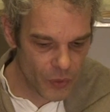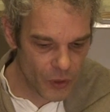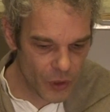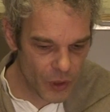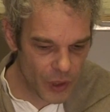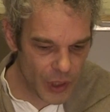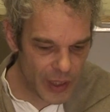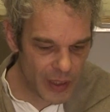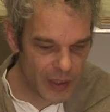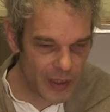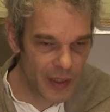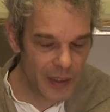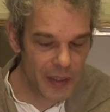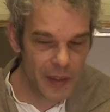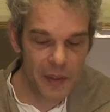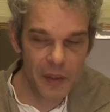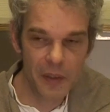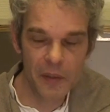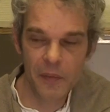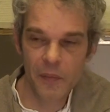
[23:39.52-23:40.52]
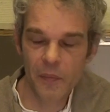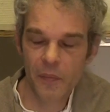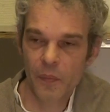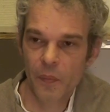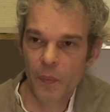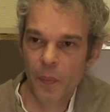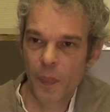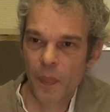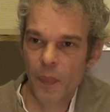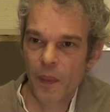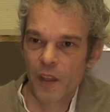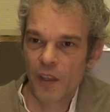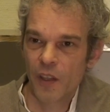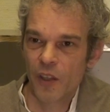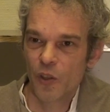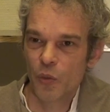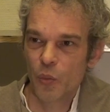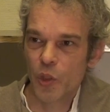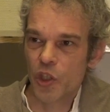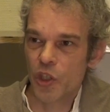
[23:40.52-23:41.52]
guideline,
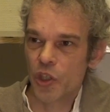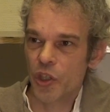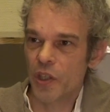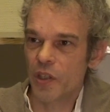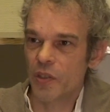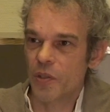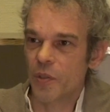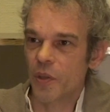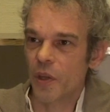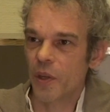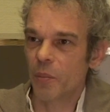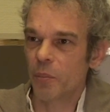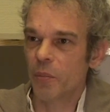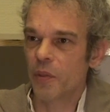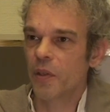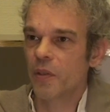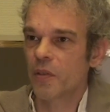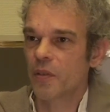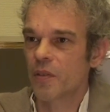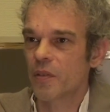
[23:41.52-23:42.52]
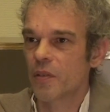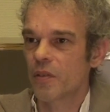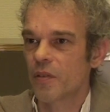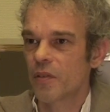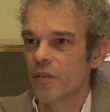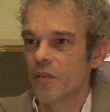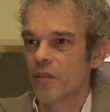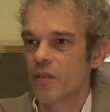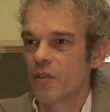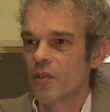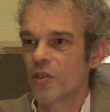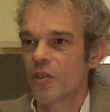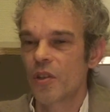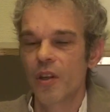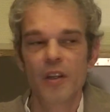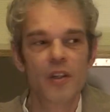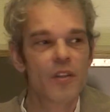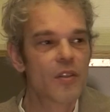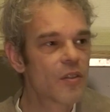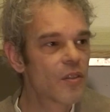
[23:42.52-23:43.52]
which says dharma
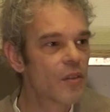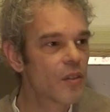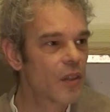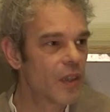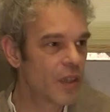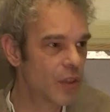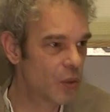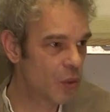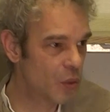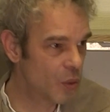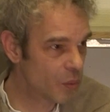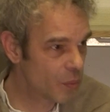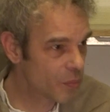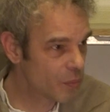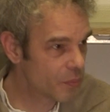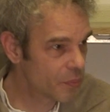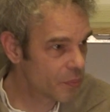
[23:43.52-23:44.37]
starts at home.